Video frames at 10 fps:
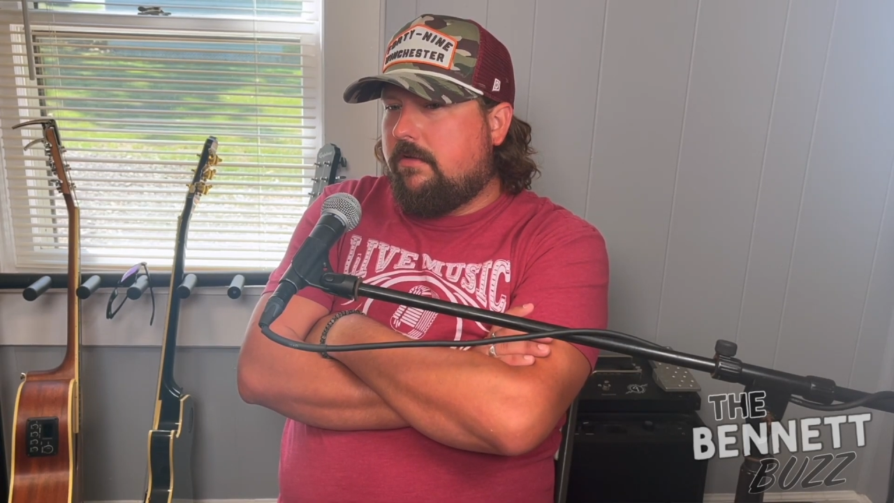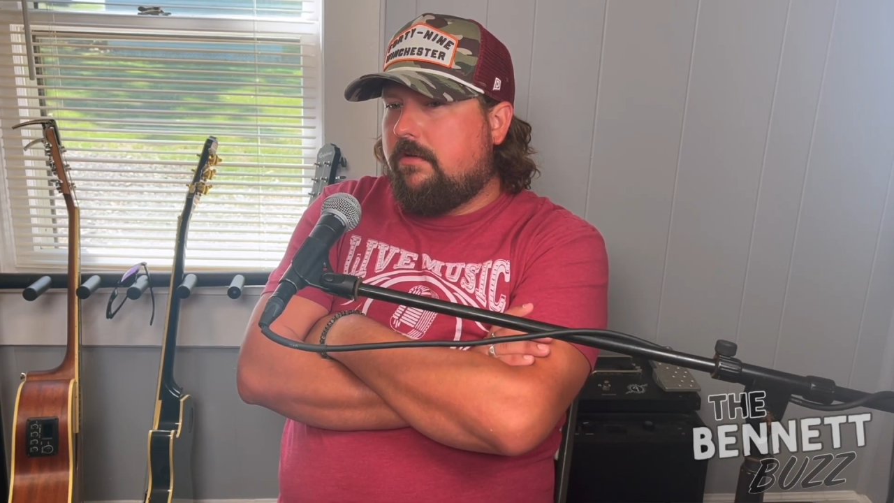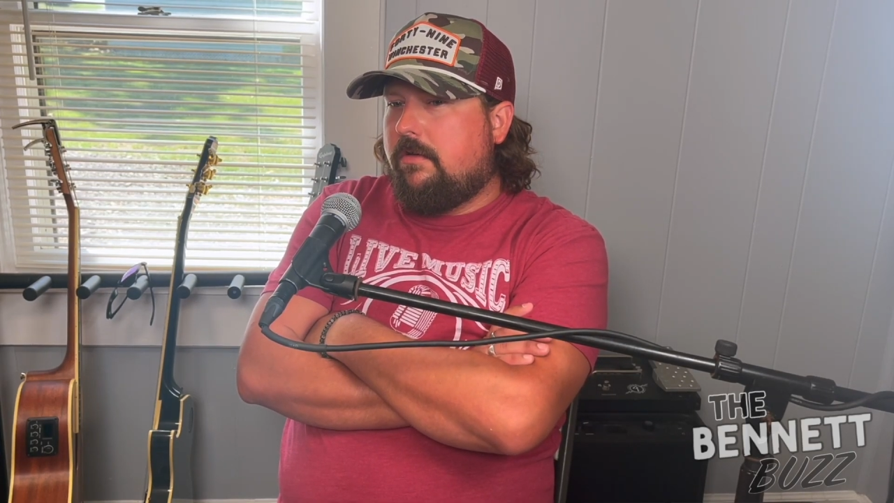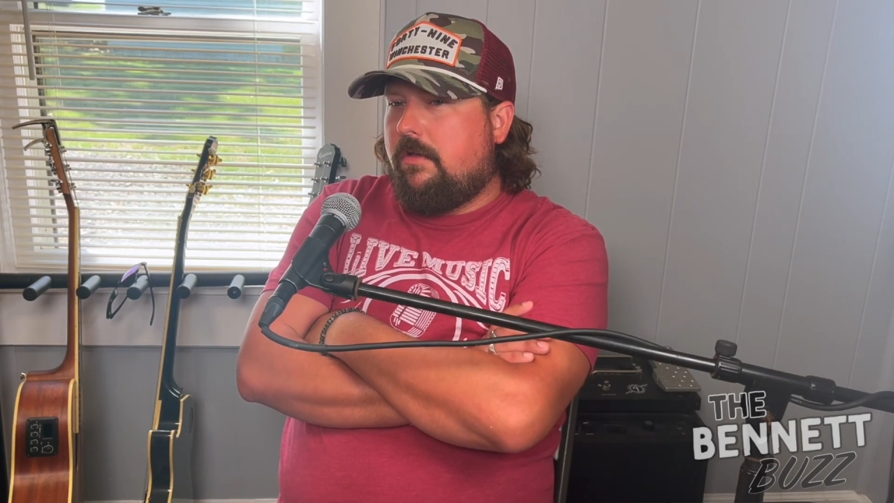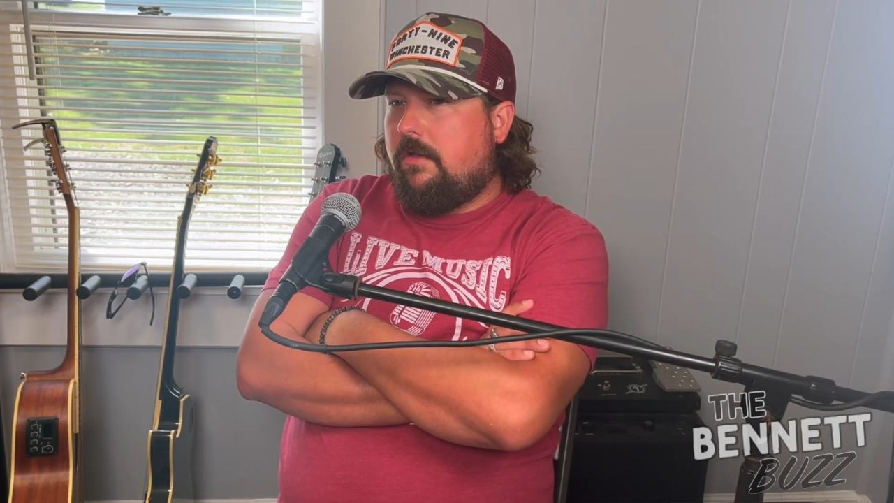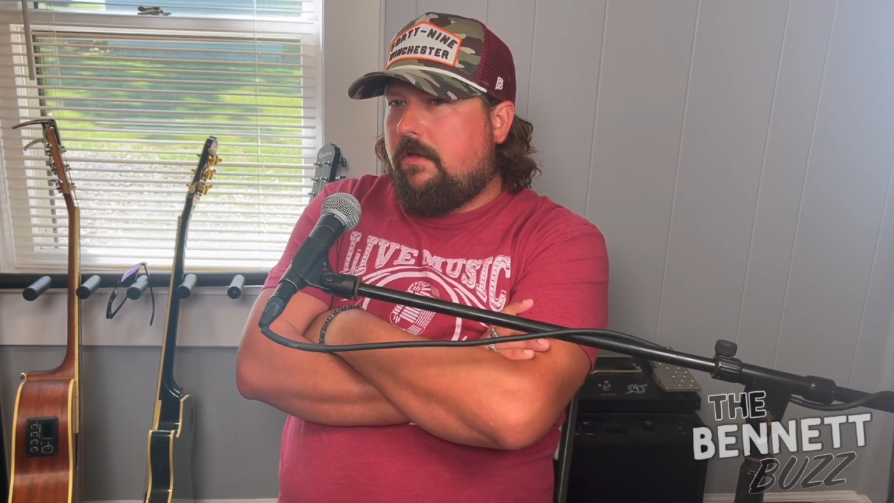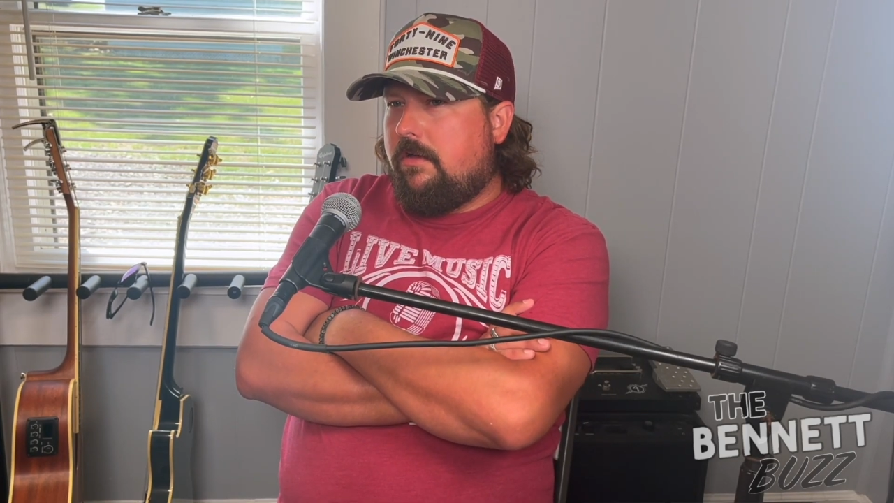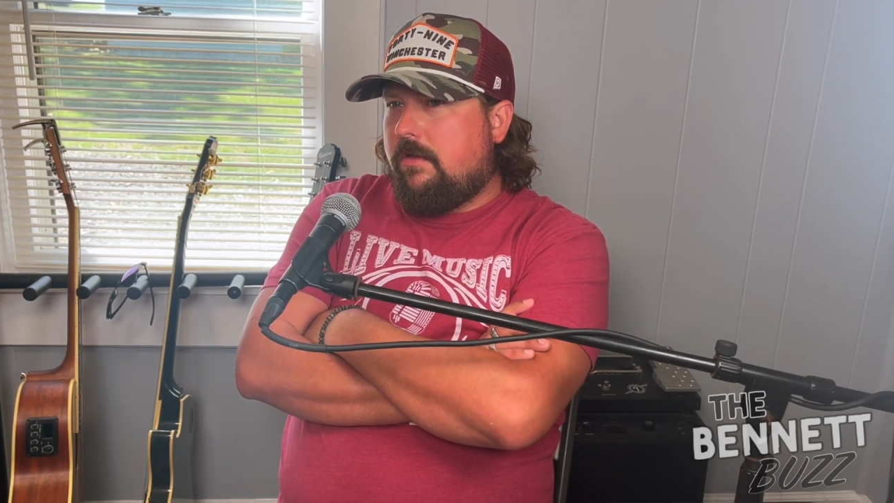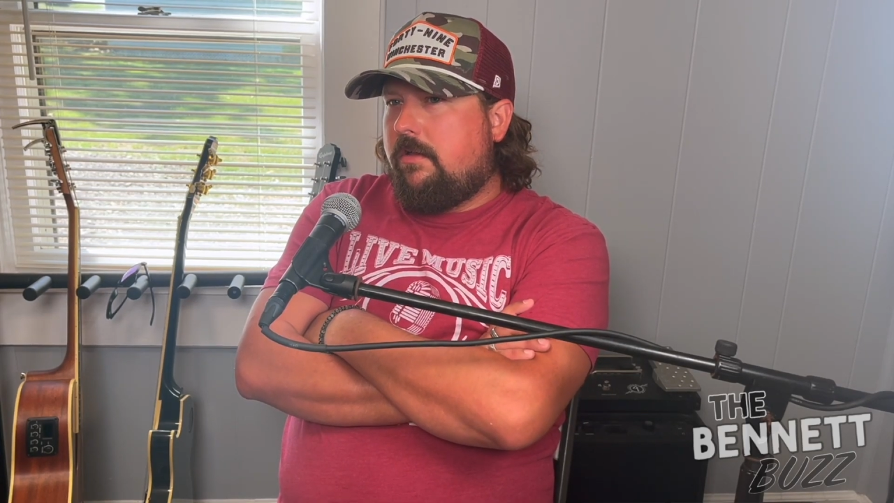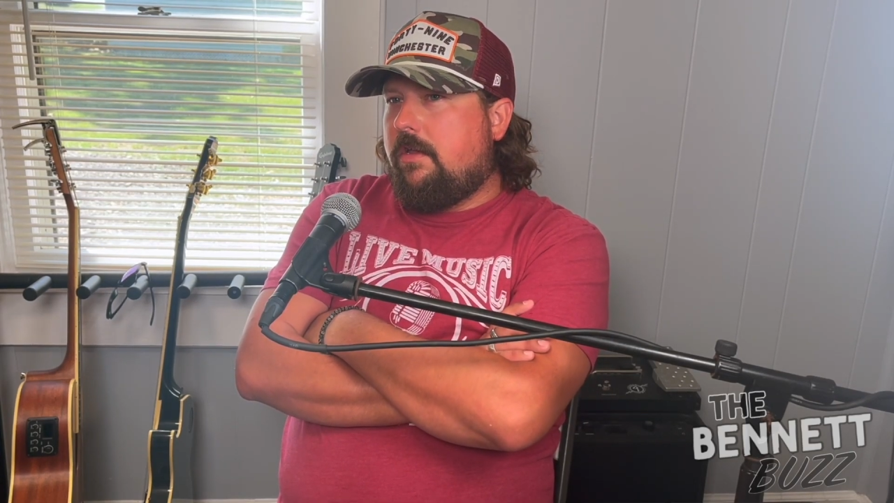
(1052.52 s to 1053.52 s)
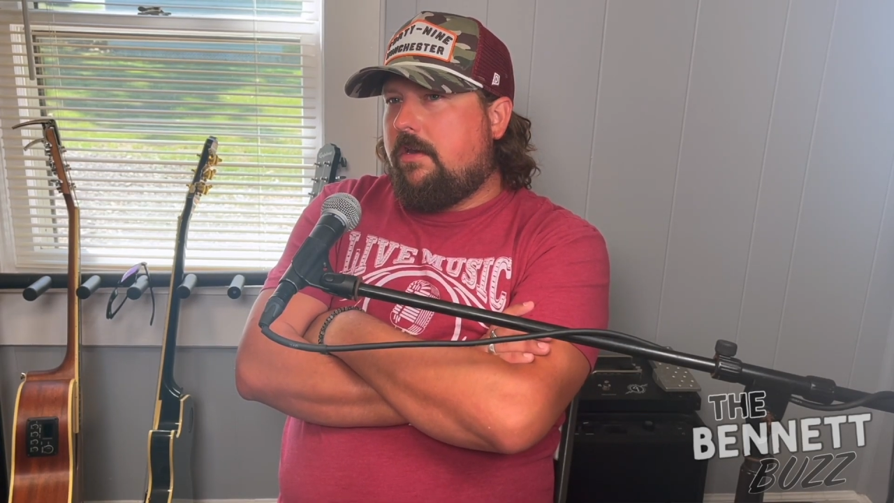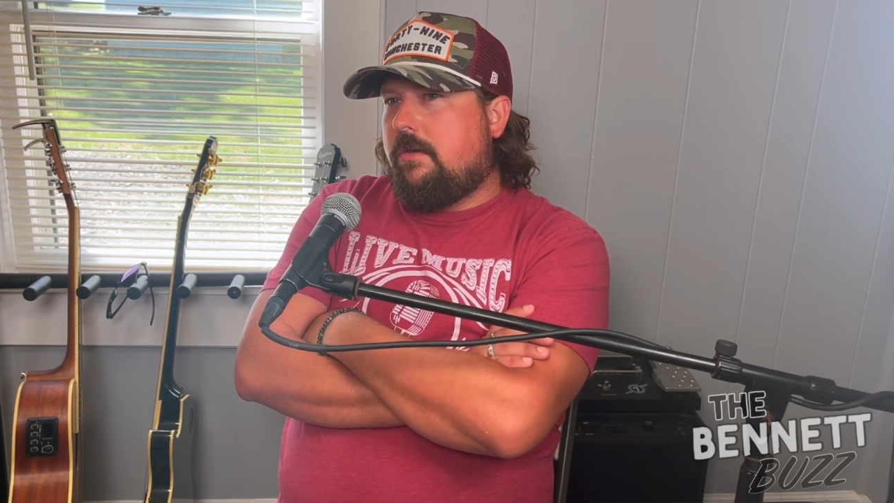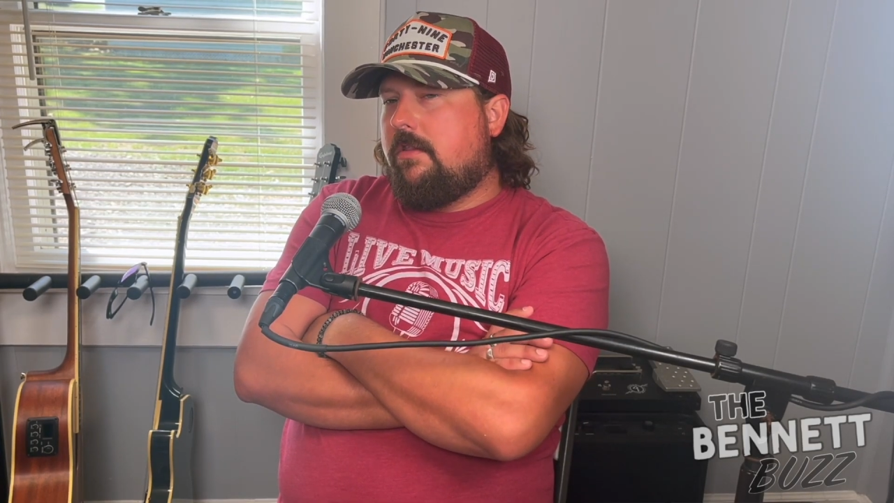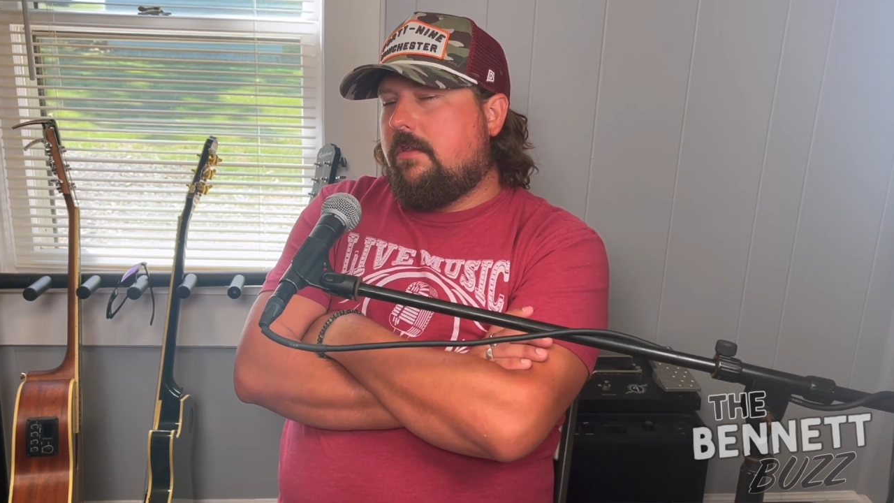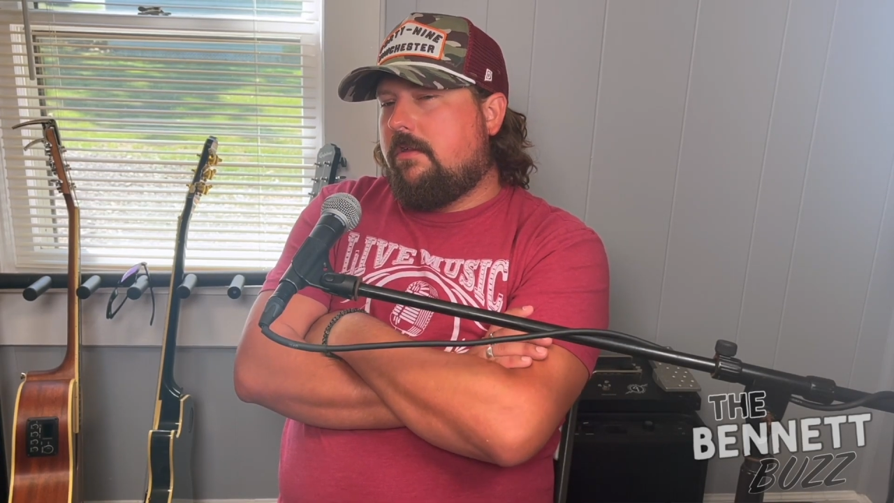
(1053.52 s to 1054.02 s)
and get
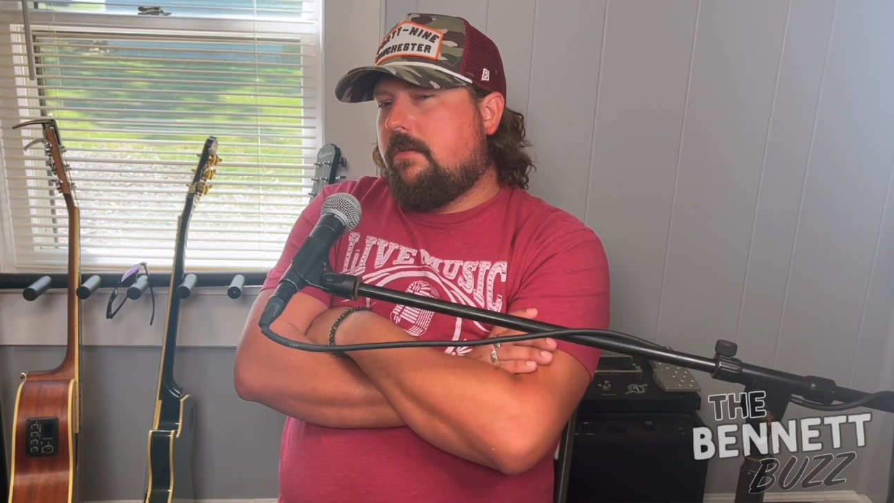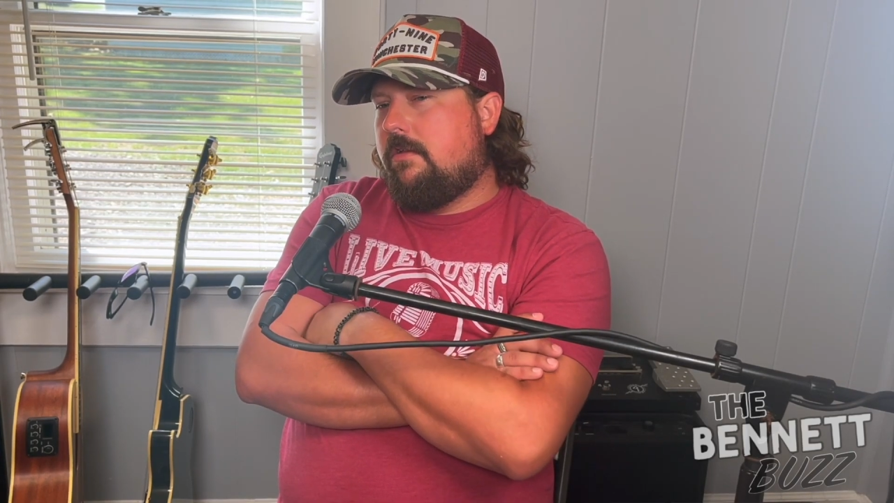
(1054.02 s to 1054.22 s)
into a